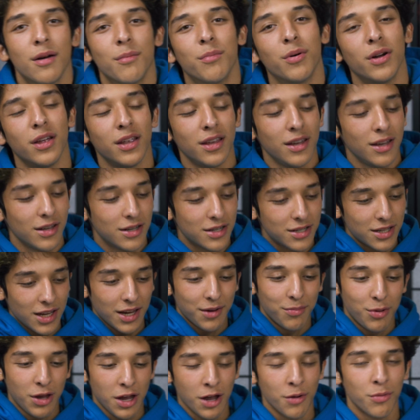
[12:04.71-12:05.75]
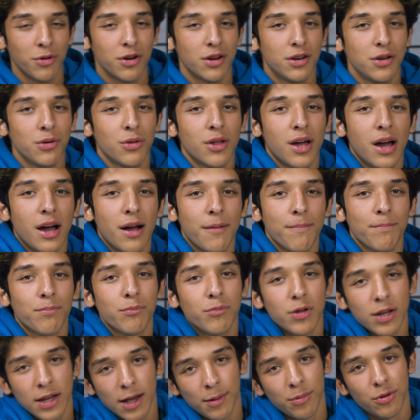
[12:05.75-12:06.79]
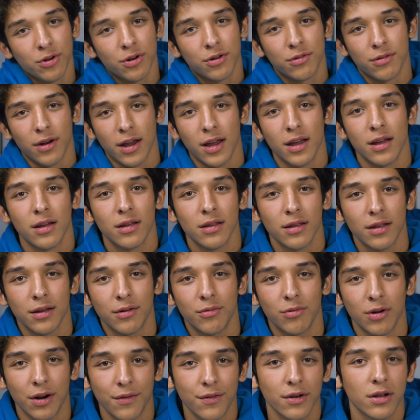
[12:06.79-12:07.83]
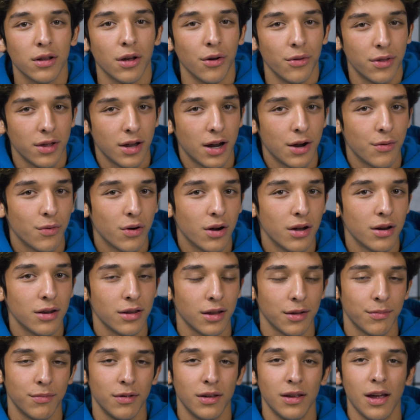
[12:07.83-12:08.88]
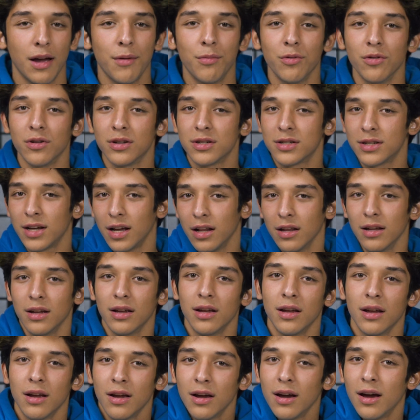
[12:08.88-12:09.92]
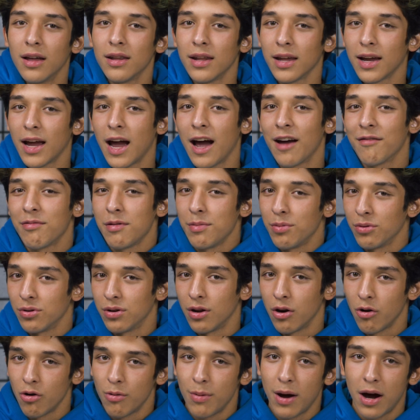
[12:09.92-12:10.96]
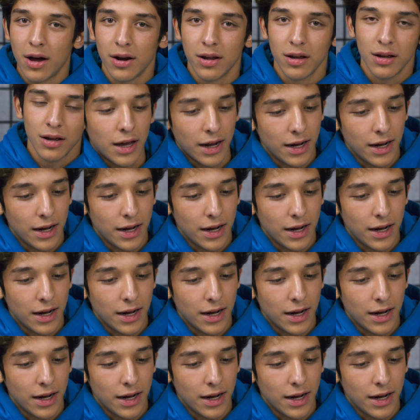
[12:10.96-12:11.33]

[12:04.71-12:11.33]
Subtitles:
But just like being able to do that, being able to create like whatever clothing I want and like be able to sell it and like have people know about it,